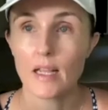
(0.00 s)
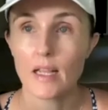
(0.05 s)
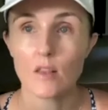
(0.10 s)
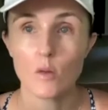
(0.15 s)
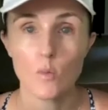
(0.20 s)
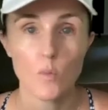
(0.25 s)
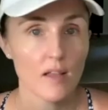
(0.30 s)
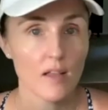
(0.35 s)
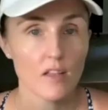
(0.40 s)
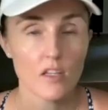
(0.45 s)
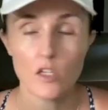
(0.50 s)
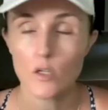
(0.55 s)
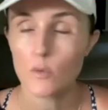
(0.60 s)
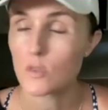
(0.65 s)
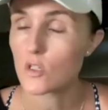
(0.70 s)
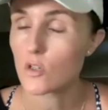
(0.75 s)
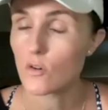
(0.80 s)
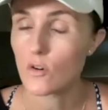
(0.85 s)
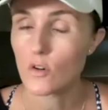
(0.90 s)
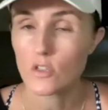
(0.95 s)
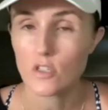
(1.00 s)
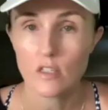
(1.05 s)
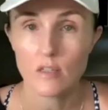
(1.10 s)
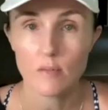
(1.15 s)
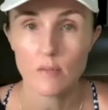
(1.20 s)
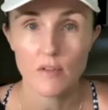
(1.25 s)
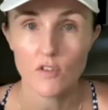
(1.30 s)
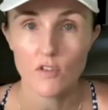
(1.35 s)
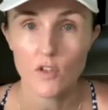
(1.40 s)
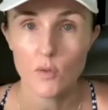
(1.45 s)
in the way that you would talk to
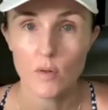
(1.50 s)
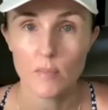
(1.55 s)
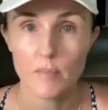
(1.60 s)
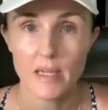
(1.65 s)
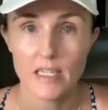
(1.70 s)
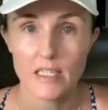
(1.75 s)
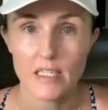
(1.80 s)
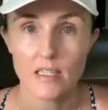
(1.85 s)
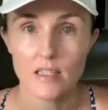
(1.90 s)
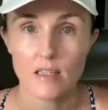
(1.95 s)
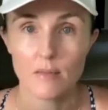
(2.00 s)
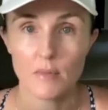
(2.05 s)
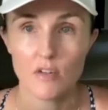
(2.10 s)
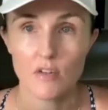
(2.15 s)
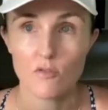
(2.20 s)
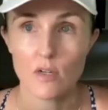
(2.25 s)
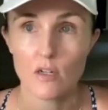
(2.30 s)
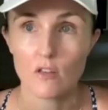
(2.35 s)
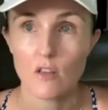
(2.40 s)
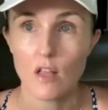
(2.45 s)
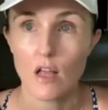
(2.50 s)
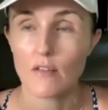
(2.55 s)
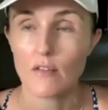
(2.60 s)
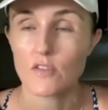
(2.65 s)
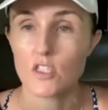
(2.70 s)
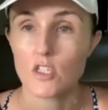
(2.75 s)
them if you were meeting them in real life.